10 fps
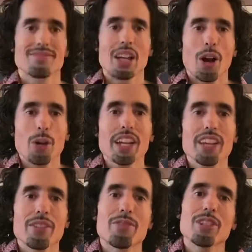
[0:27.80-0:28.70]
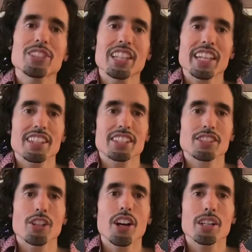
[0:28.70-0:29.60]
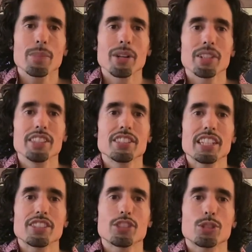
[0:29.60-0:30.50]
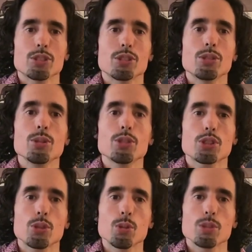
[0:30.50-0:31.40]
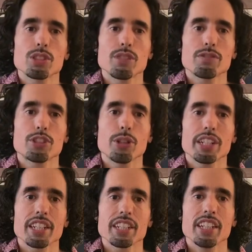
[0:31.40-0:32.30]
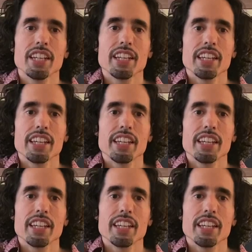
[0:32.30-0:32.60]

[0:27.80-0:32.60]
Okay, the first thing I'd like to talk about is that there's two schools of training